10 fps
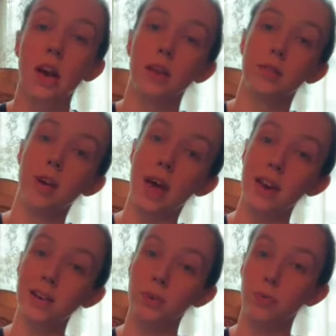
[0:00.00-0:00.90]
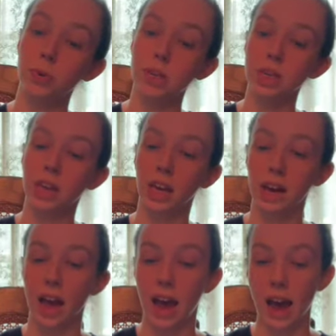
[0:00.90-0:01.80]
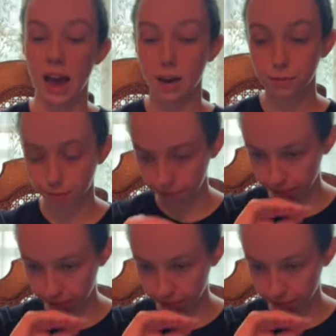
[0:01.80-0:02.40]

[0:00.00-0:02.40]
then we can have,